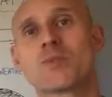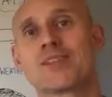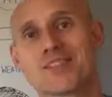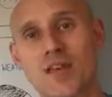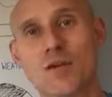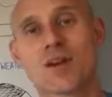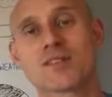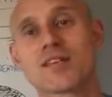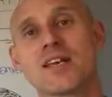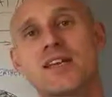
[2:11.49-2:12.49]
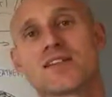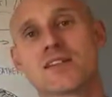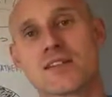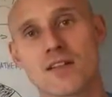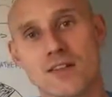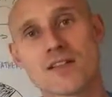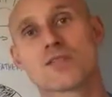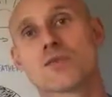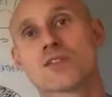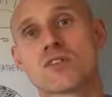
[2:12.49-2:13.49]
We sow our seeds, and in this
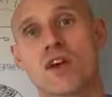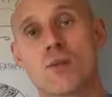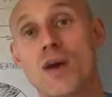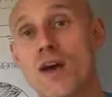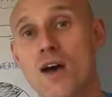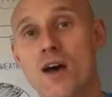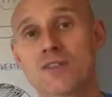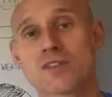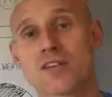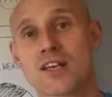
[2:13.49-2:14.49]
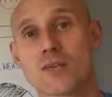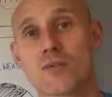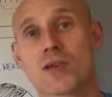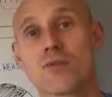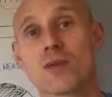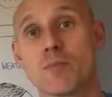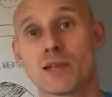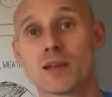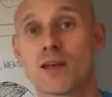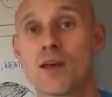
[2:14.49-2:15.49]
sort of time we're harvesting and we're
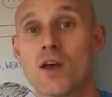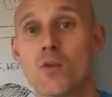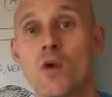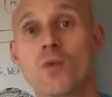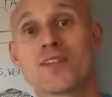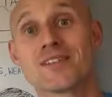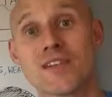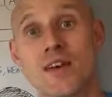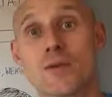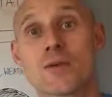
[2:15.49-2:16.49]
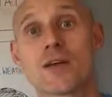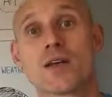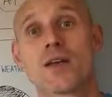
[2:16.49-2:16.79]
reaping what we sowed.